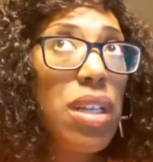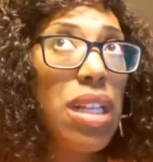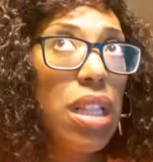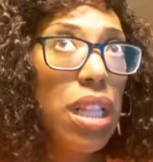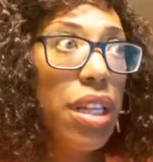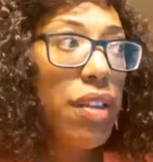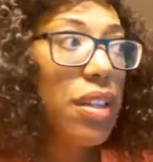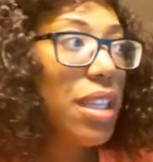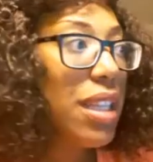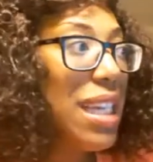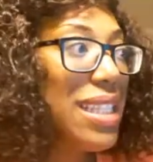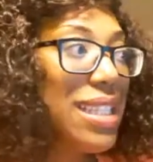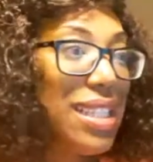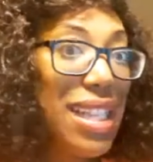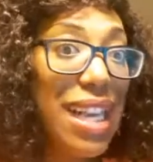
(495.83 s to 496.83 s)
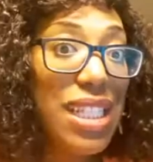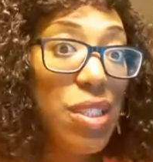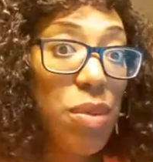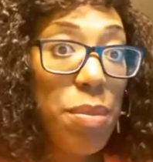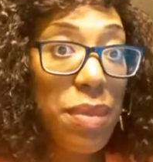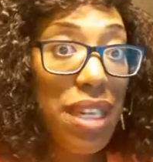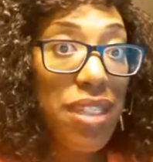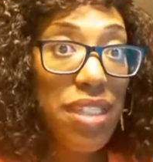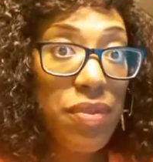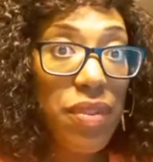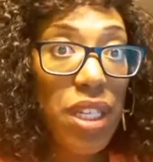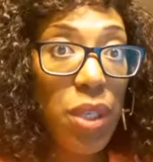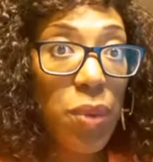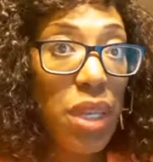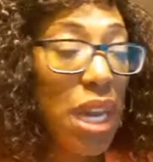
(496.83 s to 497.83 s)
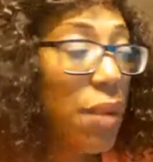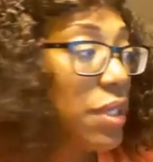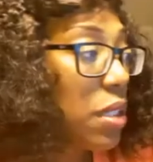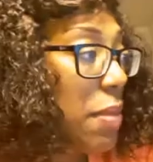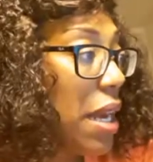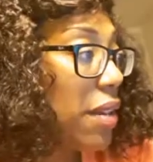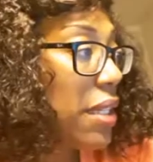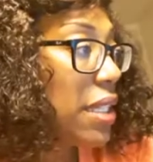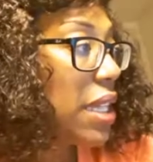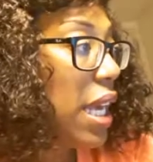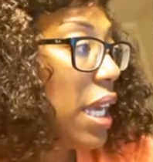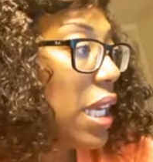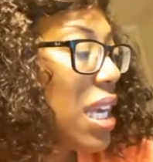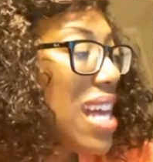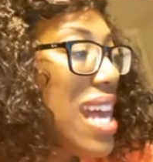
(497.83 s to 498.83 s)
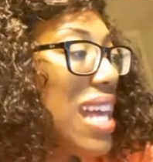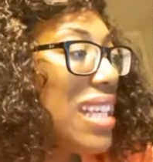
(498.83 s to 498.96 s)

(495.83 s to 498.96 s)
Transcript: Clearly, that's the next one, but that's really what I was about to say.